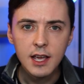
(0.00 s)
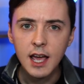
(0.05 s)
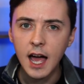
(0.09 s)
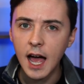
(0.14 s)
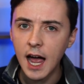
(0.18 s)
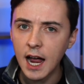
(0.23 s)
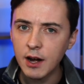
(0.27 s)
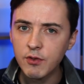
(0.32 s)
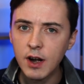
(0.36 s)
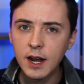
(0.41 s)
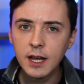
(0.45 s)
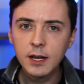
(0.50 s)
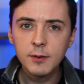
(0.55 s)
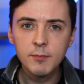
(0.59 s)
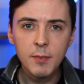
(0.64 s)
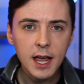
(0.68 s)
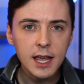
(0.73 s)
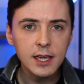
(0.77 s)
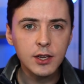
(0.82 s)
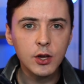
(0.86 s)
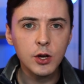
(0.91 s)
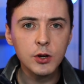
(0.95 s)
I reckon
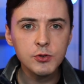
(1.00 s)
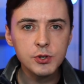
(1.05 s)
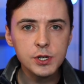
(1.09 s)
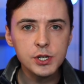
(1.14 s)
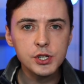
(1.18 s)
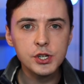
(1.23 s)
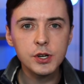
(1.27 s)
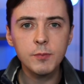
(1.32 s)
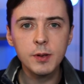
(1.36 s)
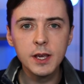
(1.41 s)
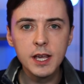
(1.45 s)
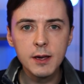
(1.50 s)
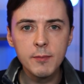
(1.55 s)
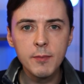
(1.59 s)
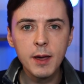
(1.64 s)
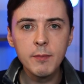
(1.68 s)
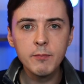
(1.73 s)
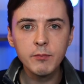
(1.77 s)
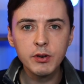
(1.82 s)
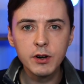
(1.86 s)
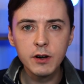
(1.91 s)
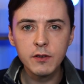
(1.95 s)
my country should be a
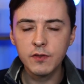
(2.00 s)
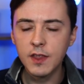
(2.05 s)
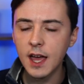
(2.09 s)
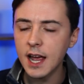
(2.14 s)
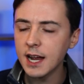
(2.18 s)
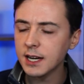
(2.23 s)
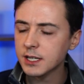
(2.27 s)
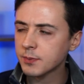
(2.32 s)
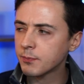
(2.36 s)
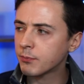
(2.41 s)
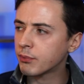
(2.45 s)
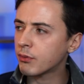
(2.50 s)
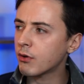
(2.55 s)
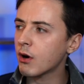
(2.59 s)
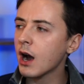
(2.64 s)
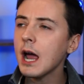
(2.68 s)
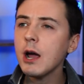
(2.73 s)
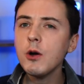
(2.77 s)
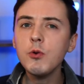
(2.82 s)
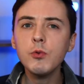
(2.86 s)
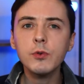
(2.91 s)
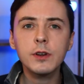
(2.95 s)
member of that
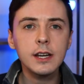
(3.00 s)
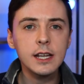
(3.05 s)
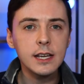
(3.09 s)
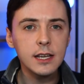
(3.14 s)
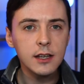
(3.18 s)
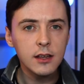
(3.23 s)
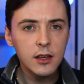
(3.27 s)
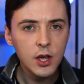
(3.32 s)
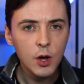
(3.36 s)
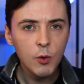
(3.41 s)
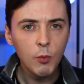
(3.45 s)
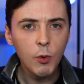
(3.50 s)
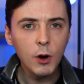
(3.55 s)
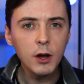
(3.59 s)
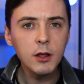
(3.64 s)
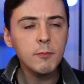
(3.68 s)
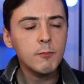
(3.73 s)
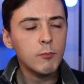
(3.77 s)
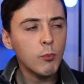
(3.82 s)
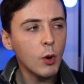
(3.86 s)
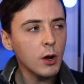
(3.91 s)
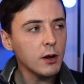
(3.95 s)
proudly. What
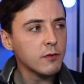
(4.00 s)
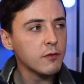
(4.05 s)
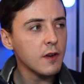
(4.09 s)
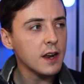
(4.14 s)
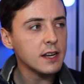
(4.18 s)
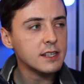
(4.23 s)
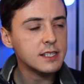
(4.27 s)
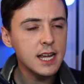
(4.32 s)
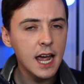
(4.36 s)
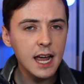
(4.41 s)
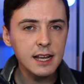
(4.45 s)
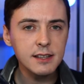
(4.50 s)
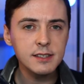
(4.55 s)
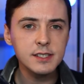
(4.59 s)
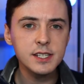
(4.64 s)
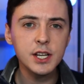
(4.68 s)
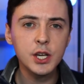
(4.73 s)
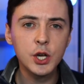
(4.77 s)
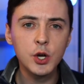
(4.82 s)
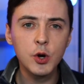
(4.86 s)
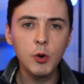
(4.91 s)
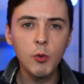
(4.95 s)
a
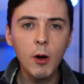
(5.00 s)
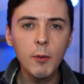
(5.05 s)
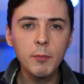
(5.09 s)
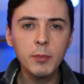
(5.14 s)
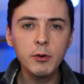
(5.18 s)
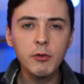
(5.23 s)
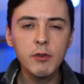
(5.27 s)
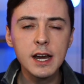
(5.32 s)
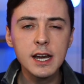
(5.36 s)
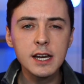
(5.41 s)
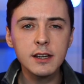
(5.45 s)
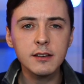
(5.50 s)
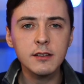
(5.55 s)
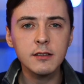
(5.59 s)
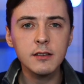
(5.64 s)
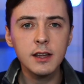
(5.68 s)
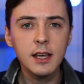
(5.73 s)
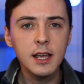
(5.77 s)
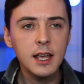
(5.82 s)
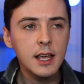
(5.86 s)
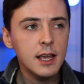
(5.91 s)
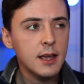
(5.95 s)
fantastic
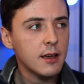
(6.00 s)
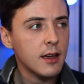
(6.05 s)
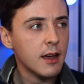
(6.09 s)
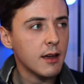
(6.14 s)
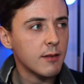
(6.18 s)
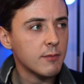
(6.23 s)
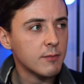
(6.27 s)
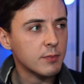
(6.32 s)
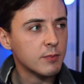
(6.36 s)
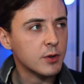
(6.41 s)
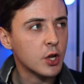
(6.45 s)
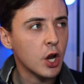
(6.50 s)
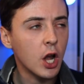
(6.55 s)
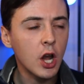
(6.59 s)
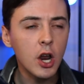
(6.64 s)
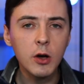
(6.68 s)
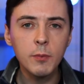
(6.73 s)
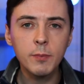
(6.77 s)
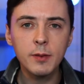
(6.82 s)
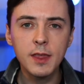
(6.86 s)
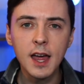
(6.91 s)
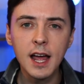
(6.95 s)
cooperating
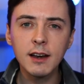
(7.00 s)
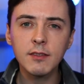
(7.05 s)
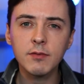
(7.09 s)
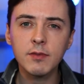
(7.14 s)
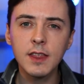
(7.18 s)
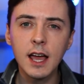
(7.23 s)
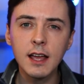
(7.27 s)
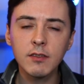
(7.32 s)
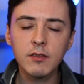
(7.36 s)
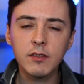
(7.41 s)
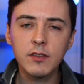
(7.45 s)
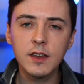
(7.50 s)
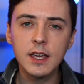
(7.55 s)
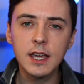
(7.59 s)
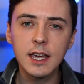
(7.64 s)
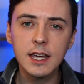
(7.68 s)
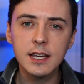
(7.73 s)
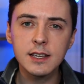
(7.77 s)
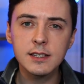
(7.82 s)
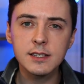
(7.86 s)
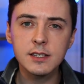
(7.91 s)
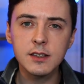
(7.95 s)
club that thing
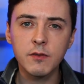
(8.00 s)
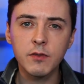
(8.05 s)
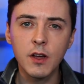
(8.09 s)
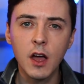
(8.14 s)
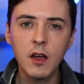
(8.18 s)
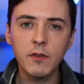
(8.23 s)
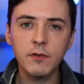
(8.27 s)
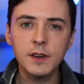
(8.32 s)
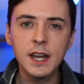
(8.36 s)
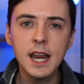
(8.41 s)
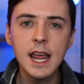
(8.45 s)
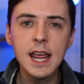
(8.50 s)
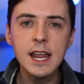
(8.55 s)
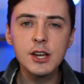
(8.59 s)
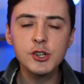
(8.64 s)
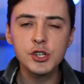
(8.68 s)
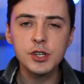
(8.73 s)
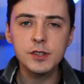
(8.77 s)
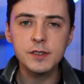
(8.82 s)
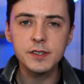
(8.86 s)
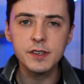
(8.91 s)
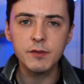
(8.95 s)
is, of
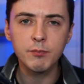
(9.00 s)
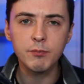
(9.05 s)
nations,